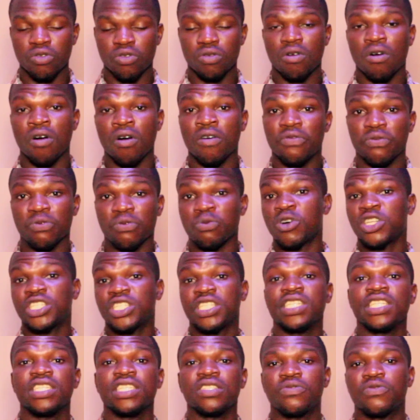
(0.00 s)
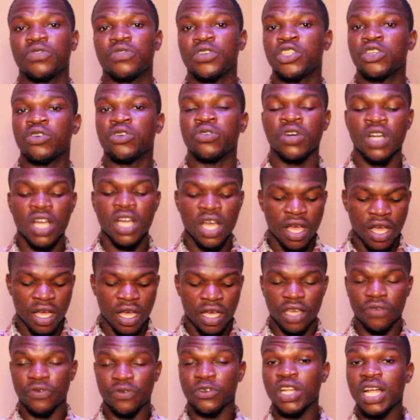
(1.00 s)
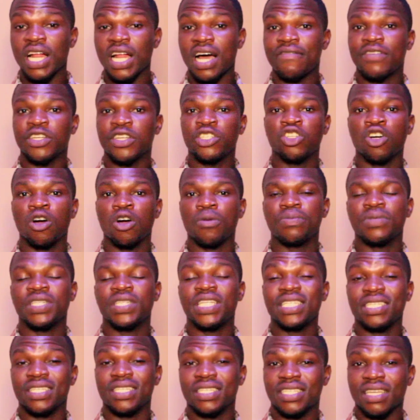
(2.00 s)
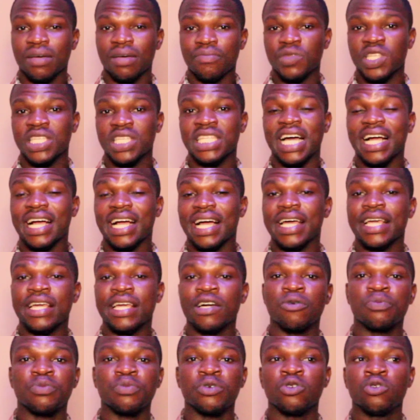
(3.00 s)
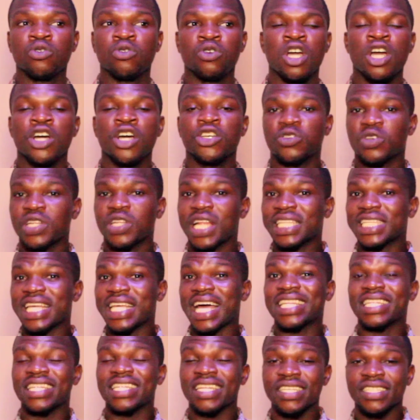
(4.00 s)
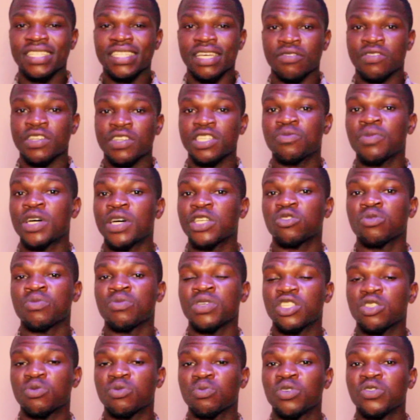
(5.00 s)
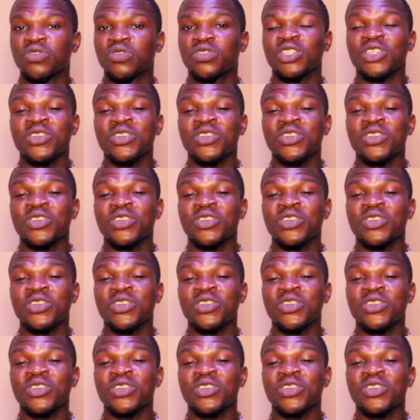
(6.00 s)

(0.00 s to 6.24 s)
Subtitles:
of watching this video. If you don't have a job, this is something that can help you so that at least the Christmas will be smooth.